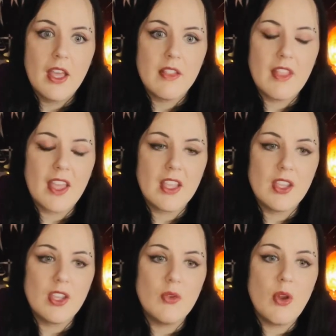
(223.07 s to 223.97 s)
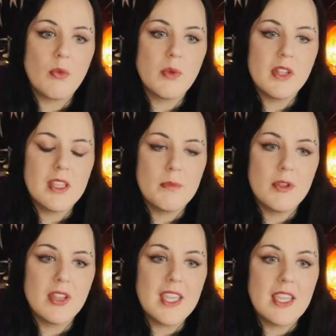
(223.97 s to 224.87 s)
that you don't really
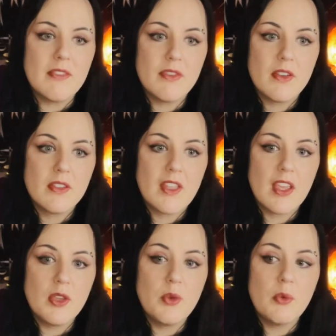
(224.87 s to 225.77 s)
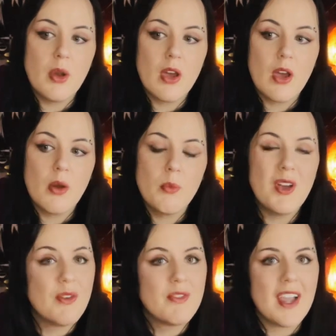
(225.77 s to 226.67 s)
believe that you
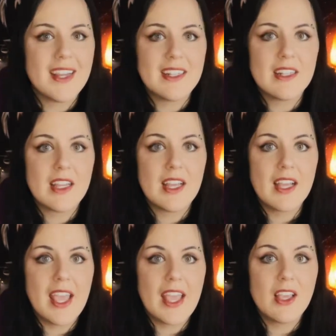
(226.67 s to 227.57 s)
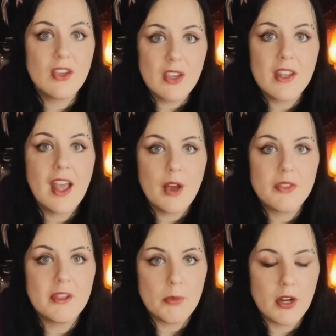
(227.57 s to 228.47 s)
will find a good,
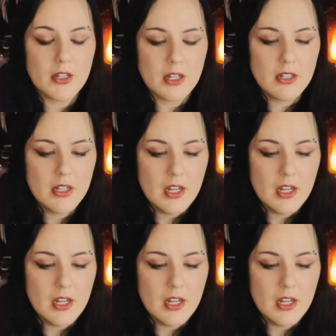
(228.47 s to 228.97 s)
healthy partner.